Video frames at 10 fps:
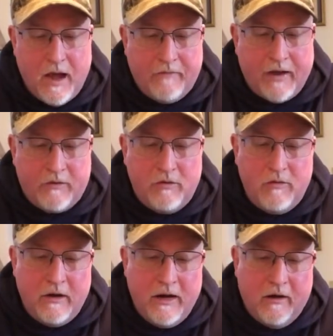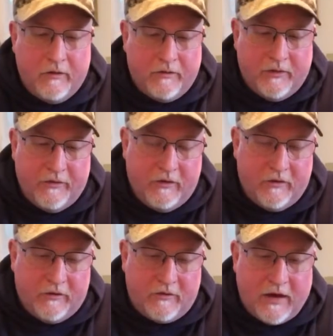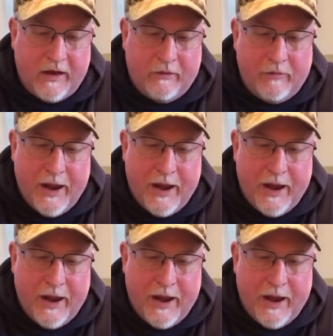I've got two needles and they're just kind of